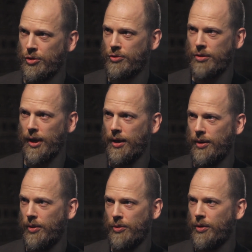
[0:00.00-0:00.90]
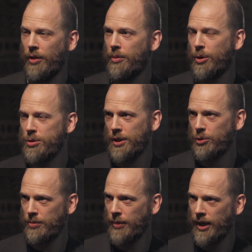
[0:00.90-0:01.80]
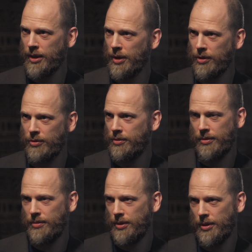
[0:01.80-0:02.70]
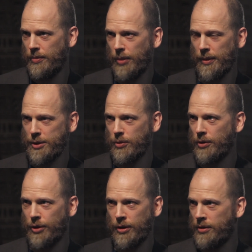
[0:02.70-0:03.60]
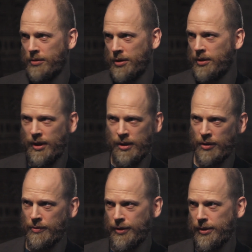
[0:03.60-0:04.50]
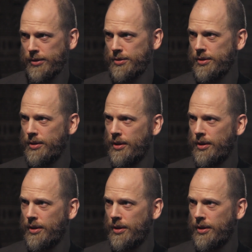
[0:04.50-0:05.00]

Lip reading: just other posts that you had made about public squandering in other fields?